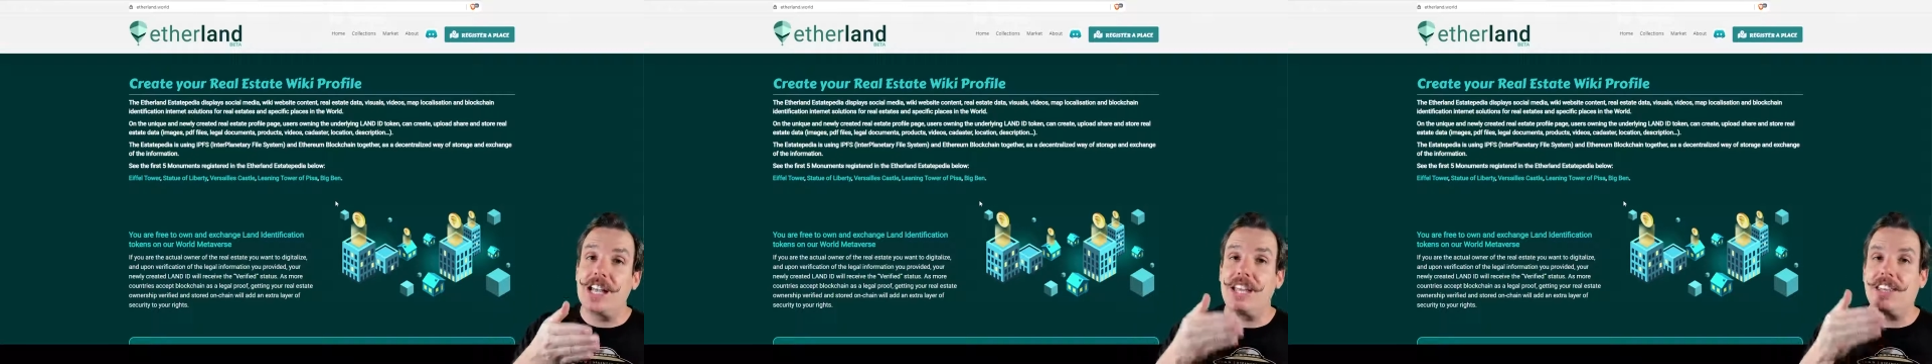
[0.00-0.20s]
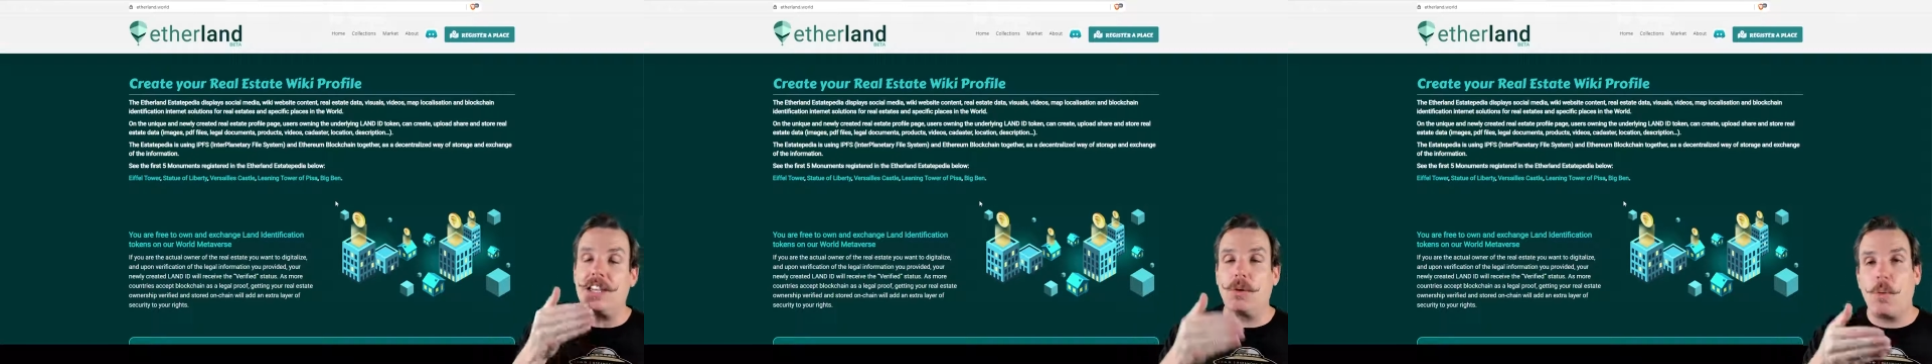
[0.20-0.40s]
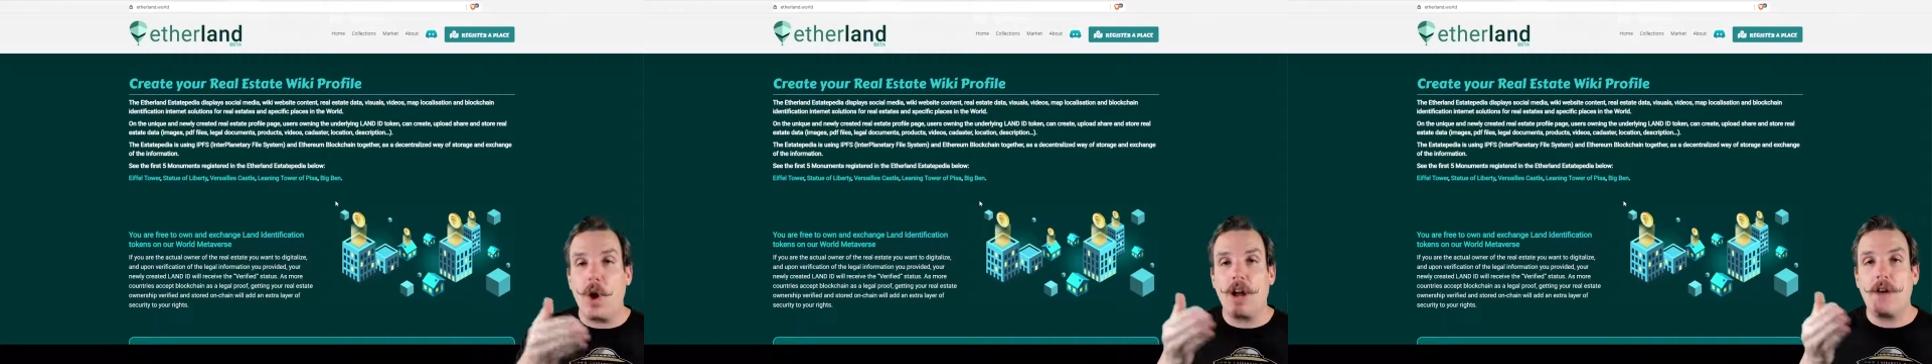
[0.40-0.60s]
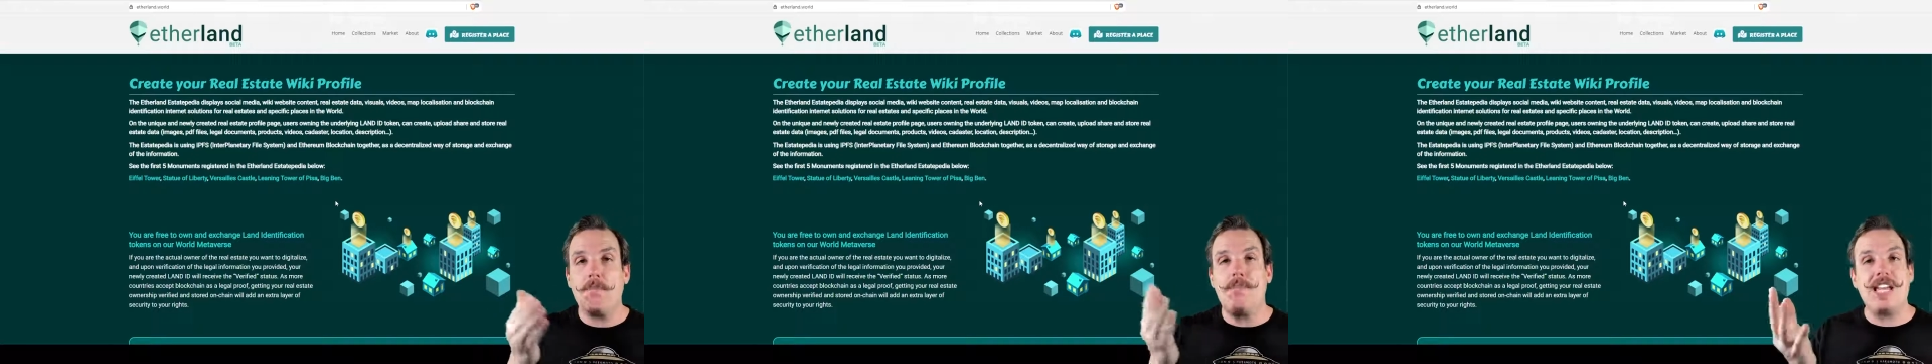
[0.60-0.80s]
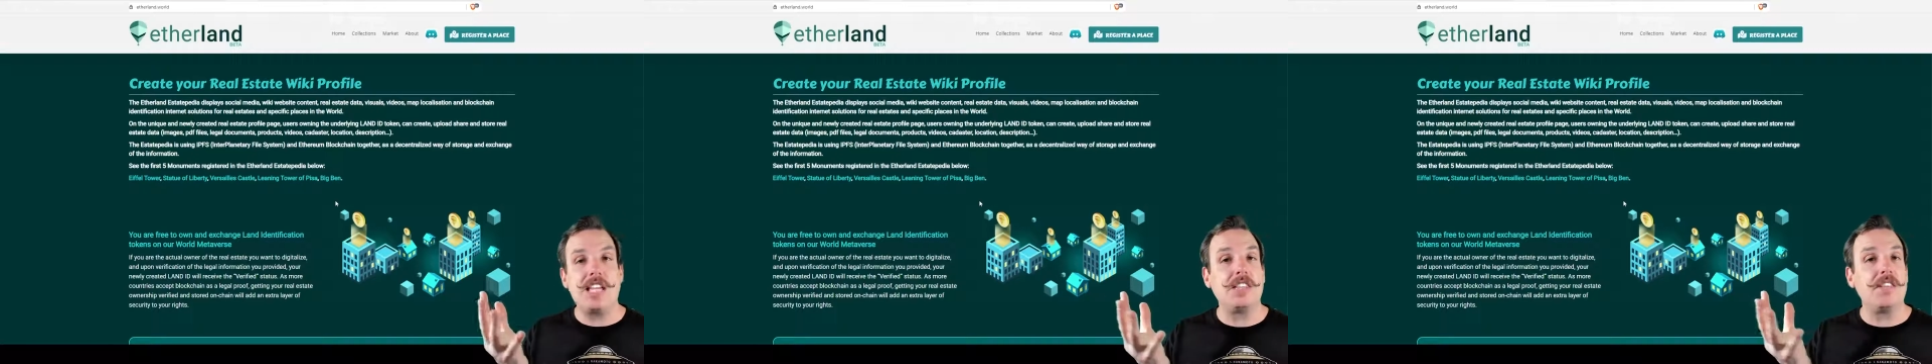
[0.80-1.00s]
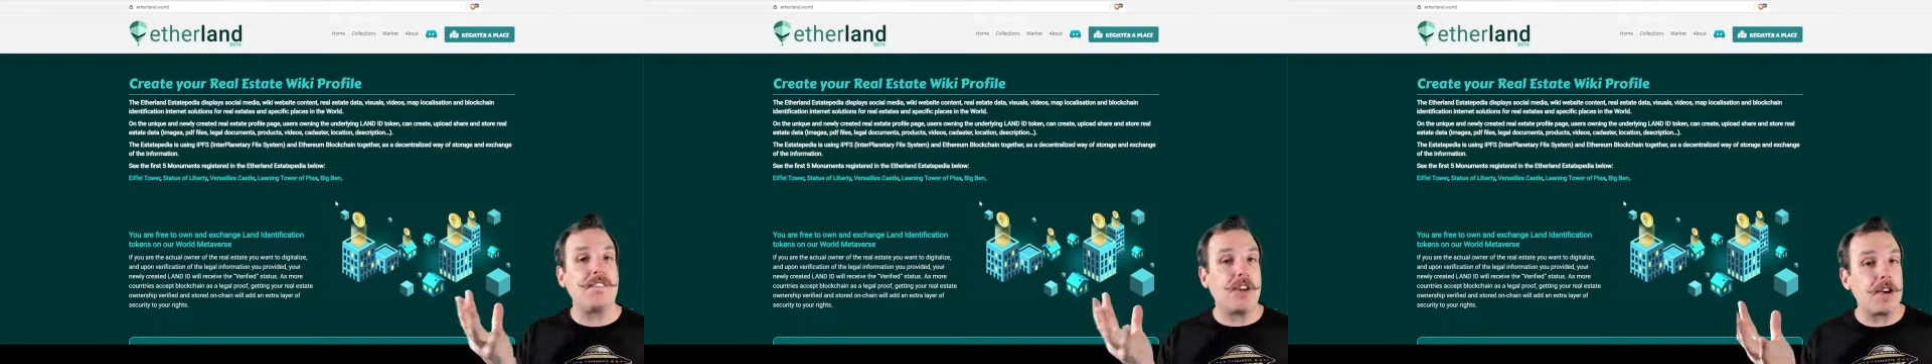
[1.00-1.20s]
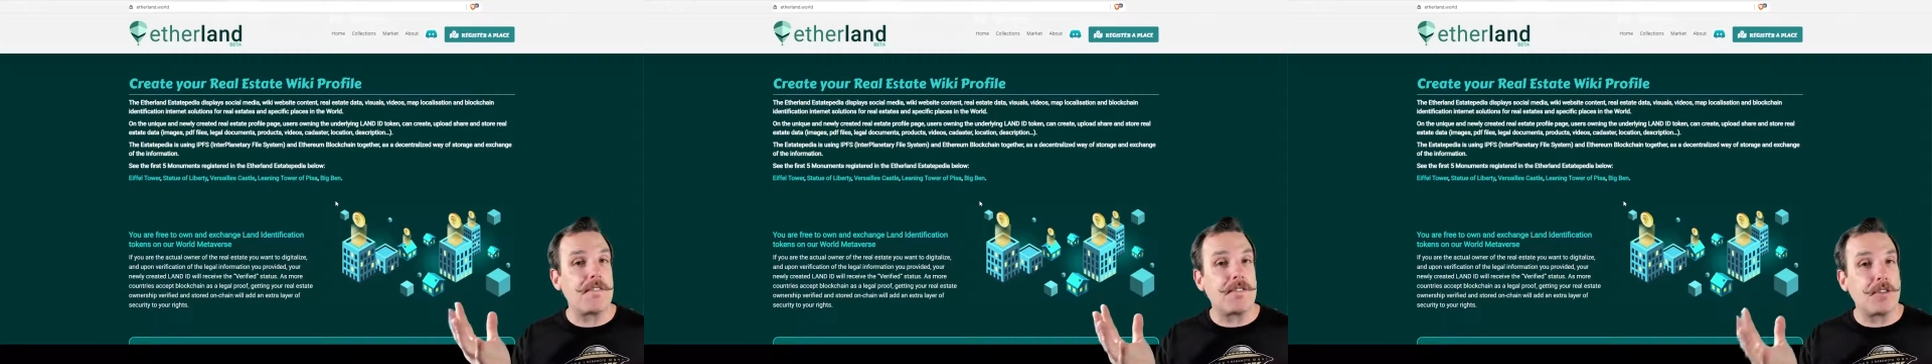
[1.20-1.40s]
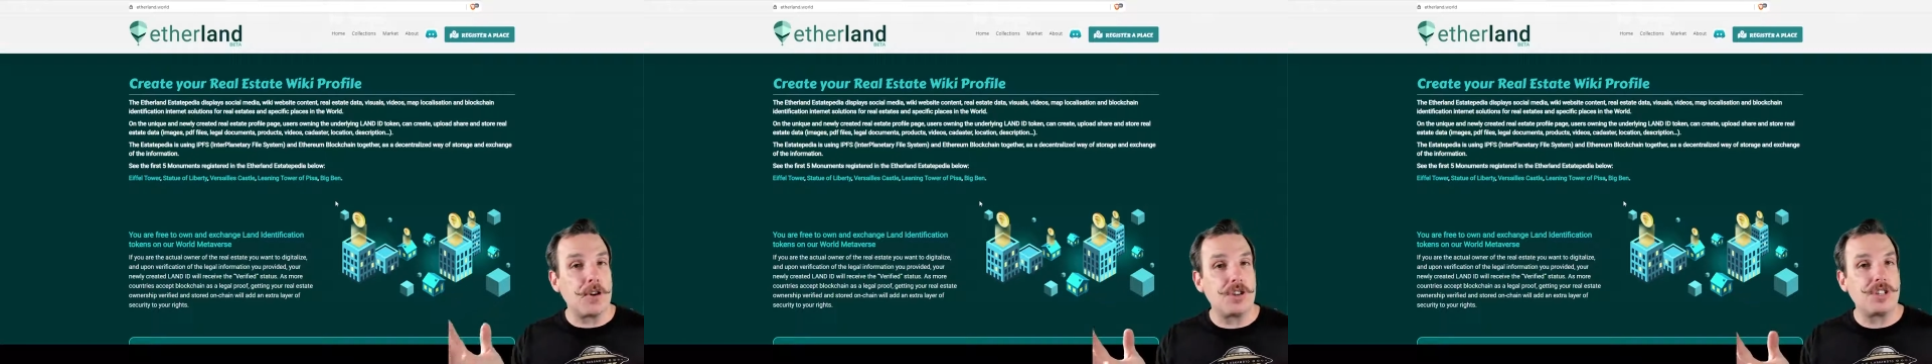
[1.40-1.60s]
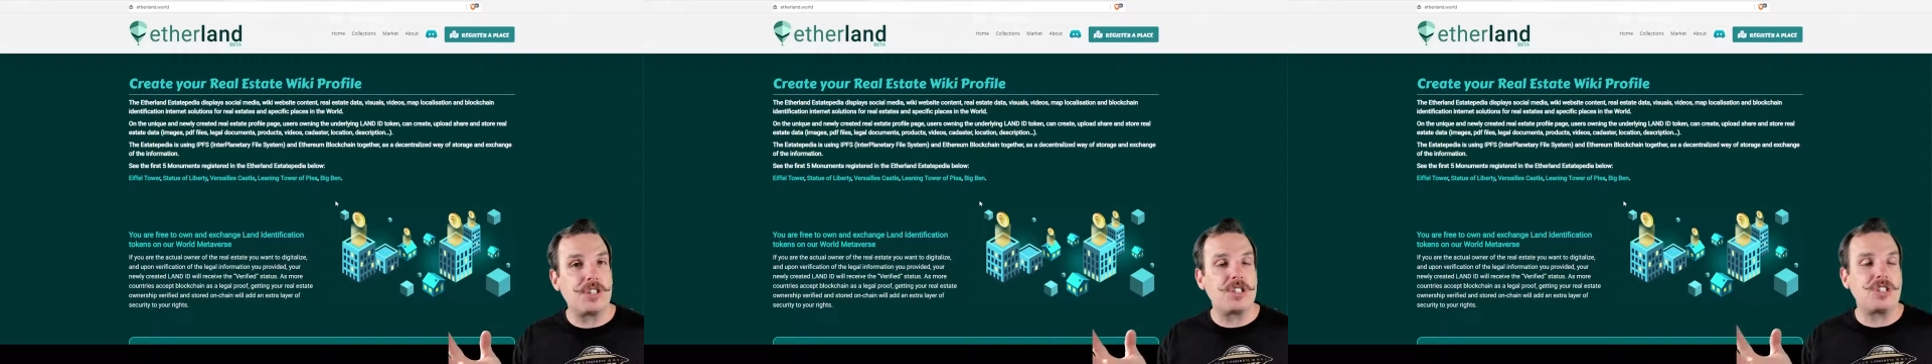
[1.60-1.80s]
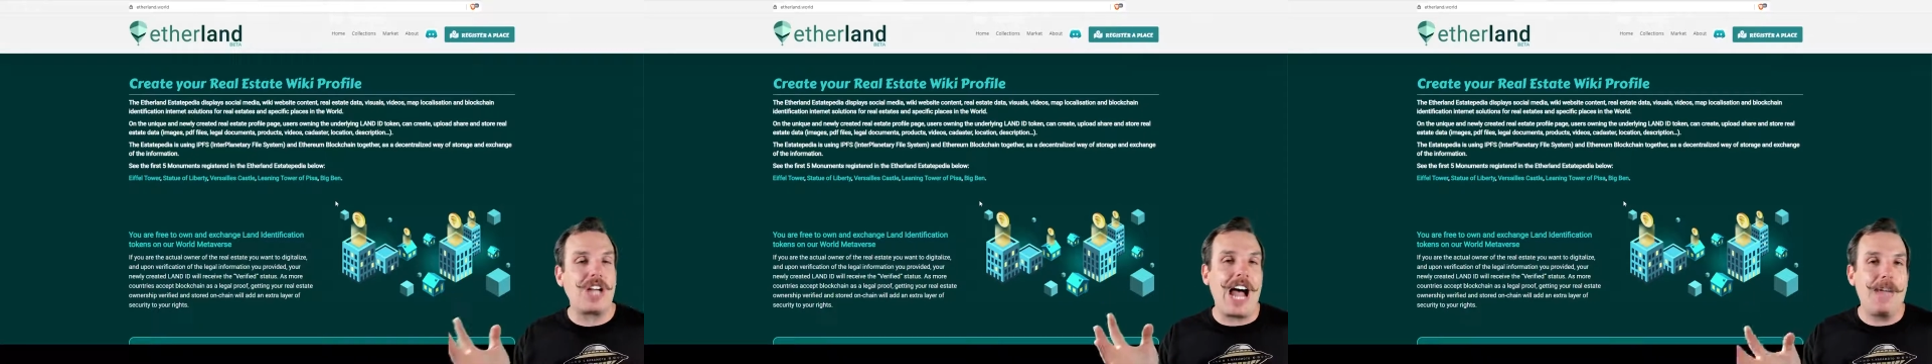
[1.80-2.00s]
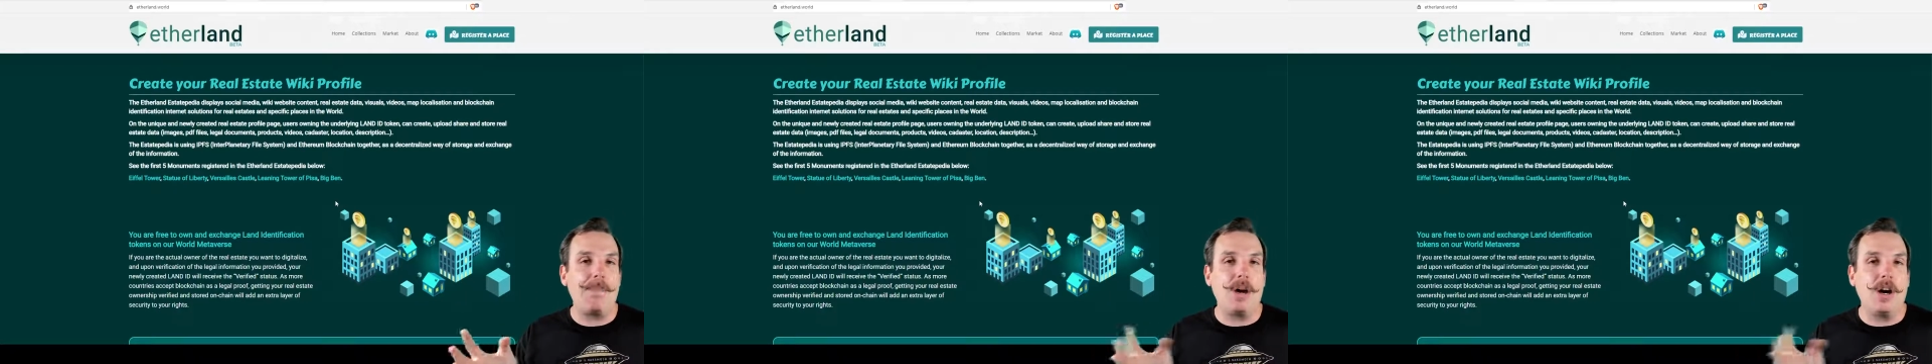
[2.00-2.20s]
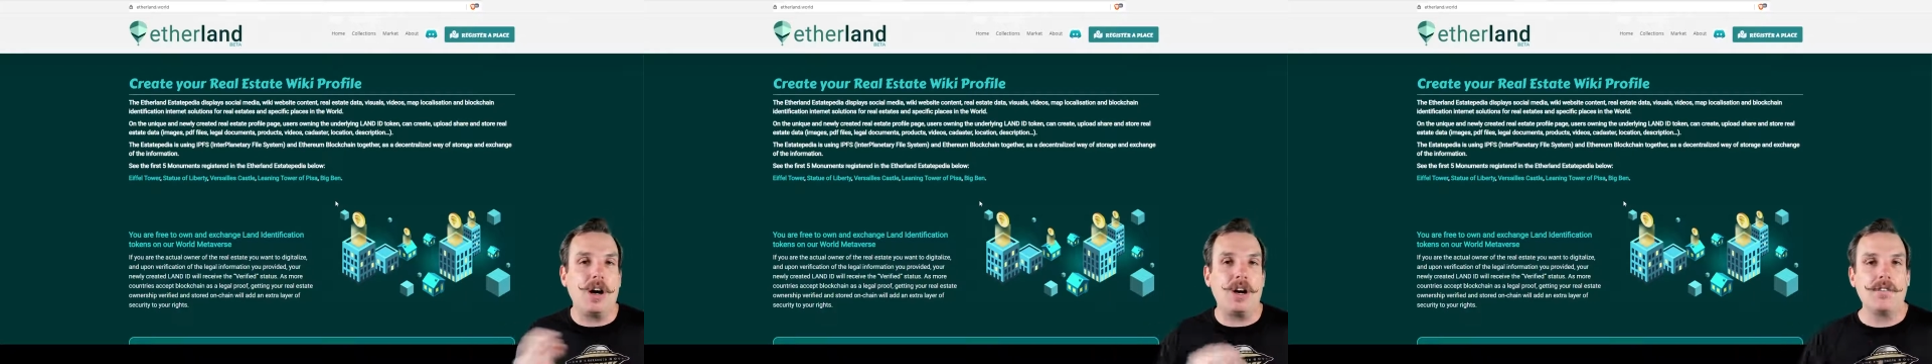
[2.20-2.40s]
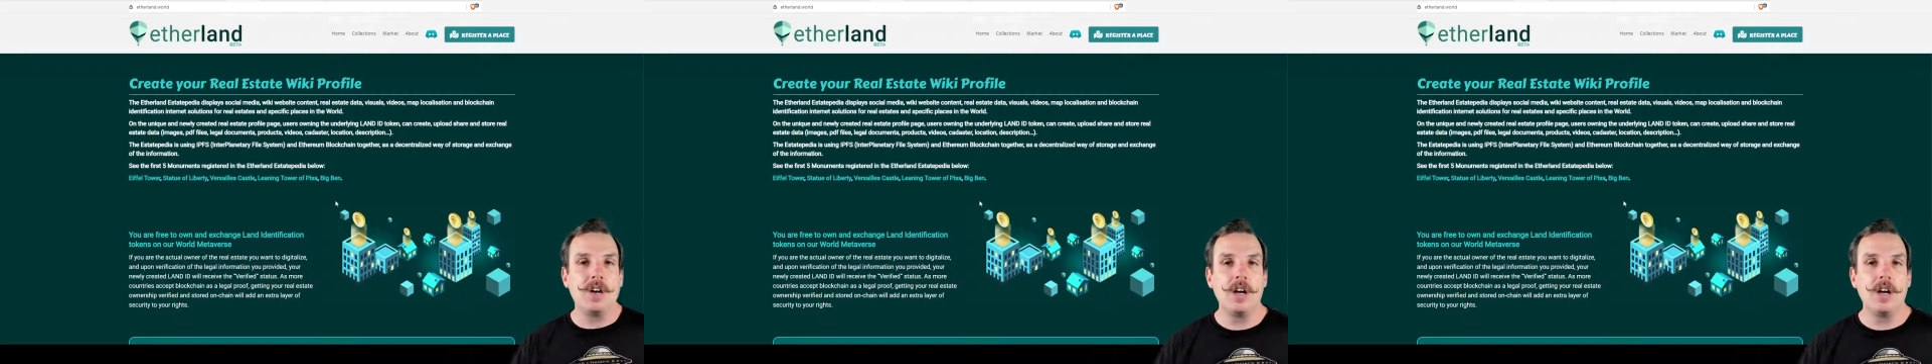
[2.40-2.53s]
and then 1 being the very first type of